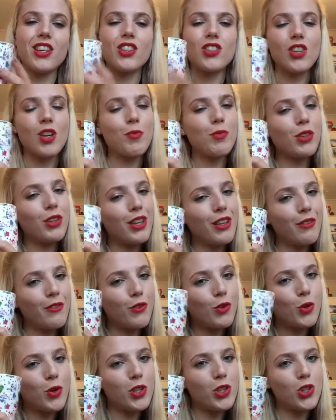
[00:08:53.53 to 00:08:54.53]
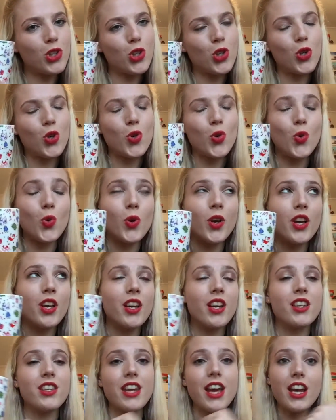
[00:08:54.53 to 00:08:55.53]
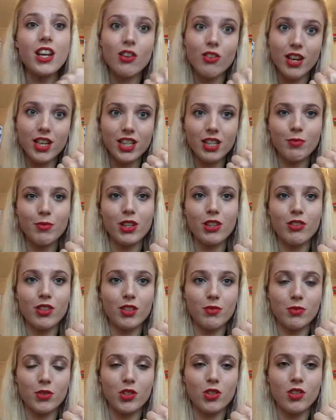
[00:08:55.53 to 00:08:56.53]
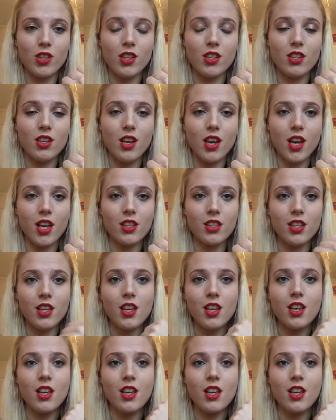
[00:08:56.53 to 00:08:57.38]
So I'm looking forward to decorating my Christmas tree tonight,